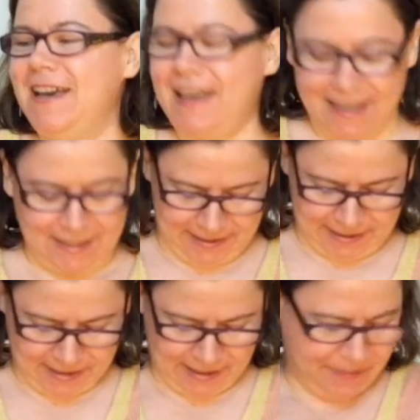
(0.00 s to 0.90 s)
And
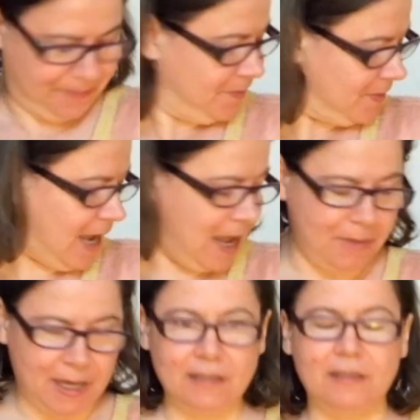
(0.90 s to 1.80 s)
I
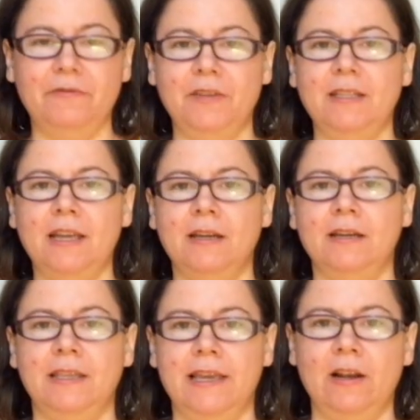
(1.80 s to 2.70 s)
made the V-neck
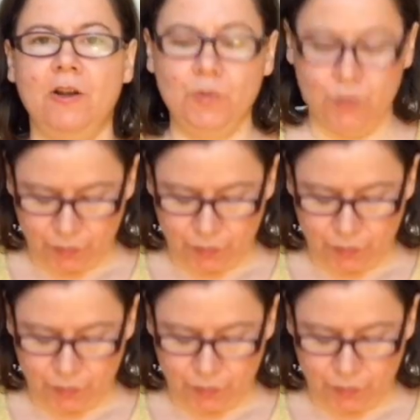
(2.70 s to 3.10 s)
yellow